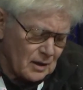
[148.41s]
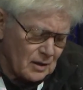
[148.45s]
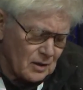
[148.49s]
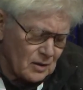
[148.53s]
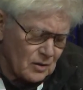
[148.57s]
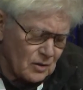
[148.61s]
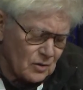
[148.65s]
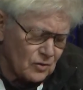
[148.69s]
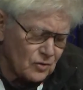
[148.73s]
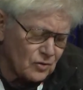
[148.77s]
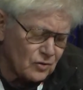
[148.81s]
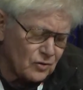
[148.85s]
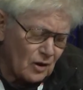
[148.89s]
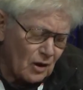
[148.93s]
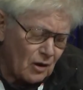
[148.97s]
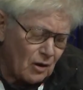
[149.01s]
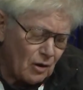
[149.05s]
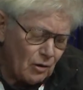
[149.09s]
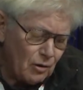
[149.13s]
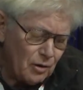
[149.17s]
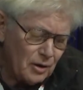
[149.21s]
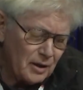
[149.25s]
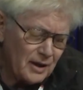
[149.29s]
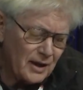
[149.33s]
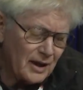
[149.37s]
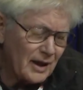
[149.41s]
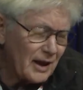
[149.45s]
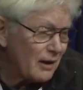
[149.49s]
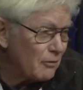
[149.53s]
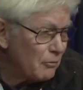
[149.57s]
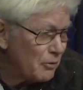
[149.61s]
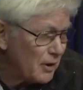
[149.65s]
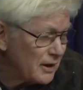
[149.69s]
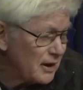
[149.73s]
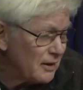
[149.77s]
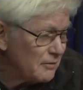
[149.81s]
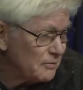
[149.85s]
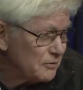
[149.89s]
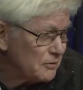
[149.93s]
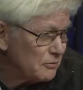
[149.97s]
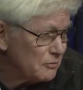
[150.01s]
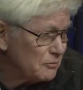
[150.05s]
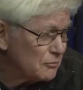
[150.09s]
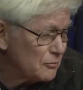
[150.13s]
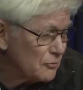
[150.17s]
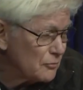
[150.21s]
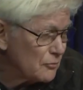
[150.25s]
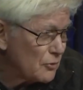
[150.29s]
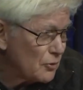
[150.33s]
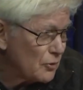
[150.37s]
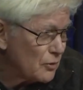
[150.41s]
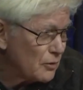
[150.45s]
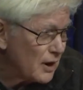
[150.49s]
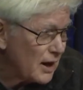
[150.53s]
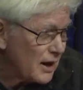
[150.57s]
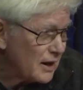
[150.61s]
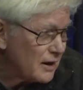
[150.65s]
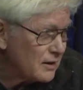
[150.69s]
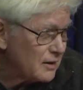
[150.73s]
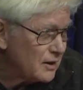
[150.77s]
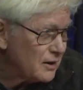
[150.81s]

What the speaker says: So what I've created